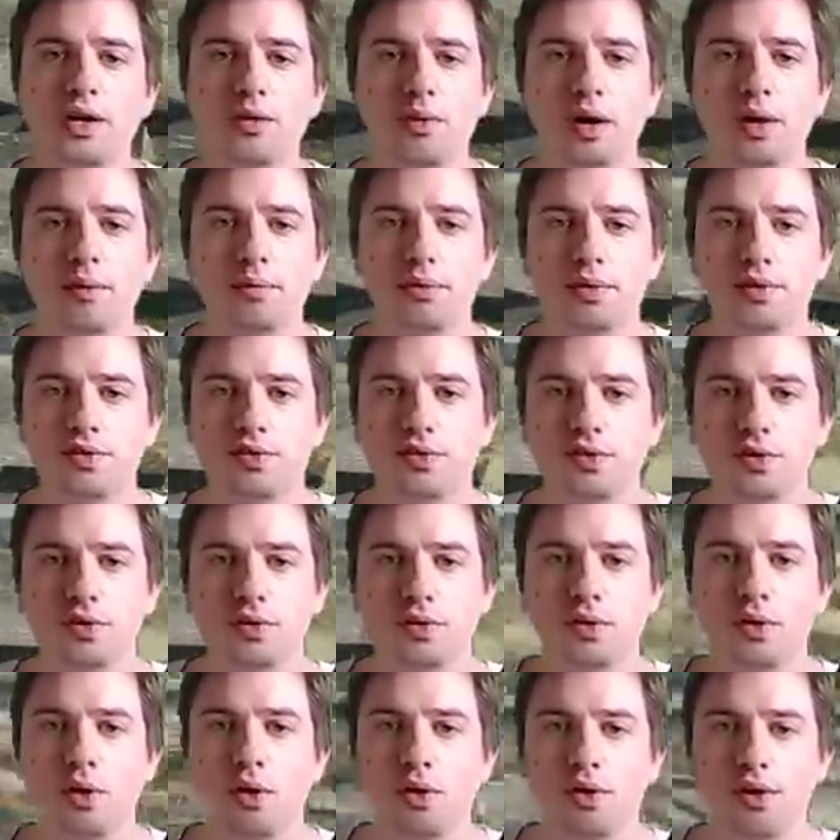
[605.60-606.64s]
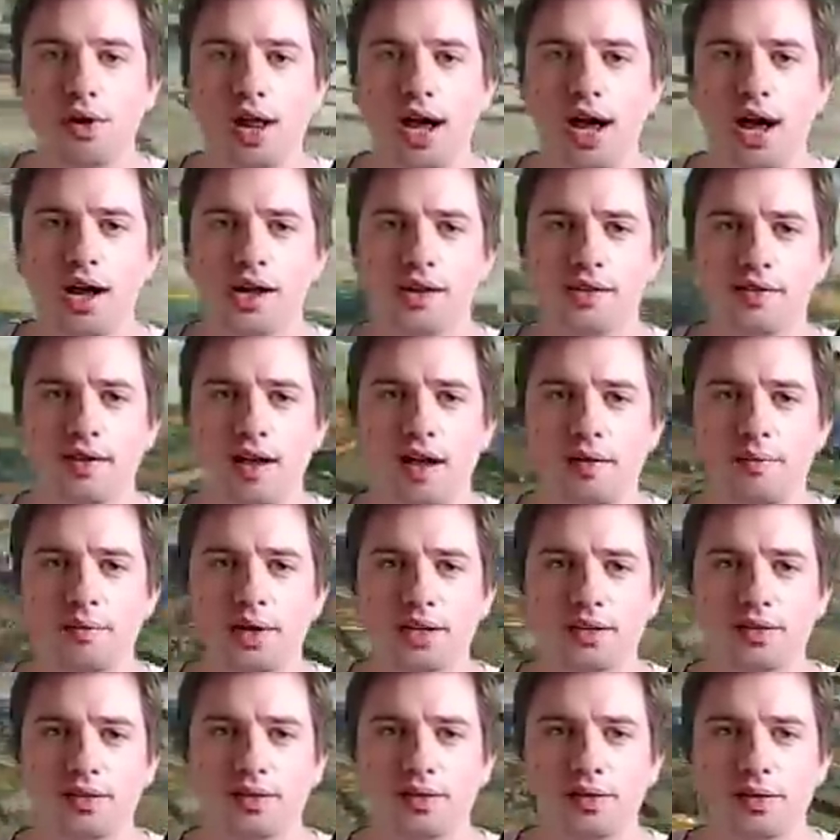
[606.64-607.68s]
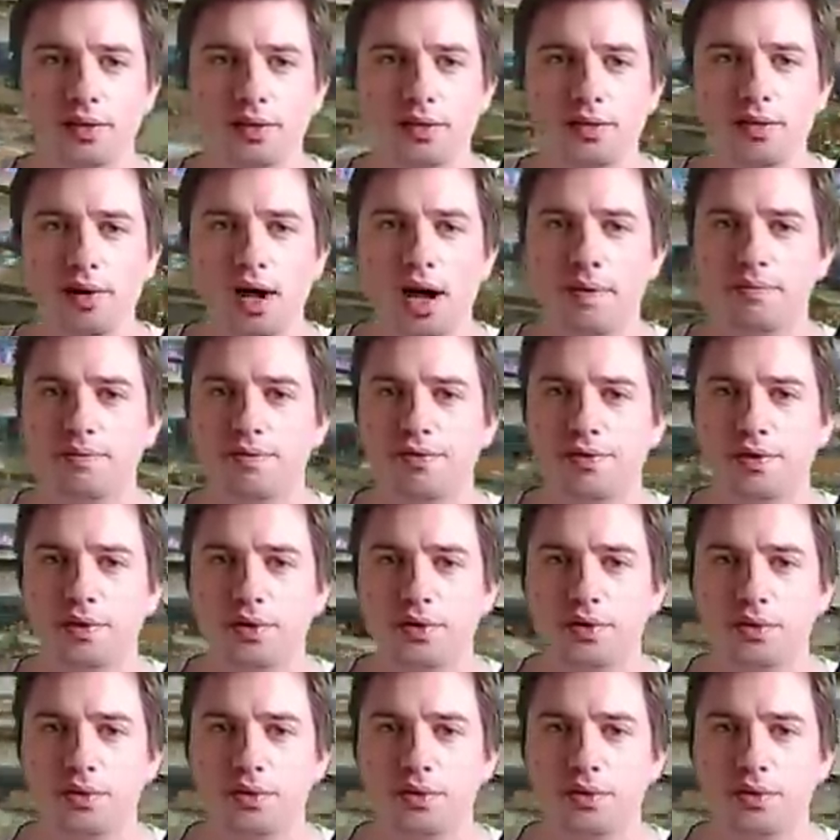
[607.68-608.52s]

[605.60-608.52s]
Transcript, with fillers: one plus two, Aura, down back two, up forward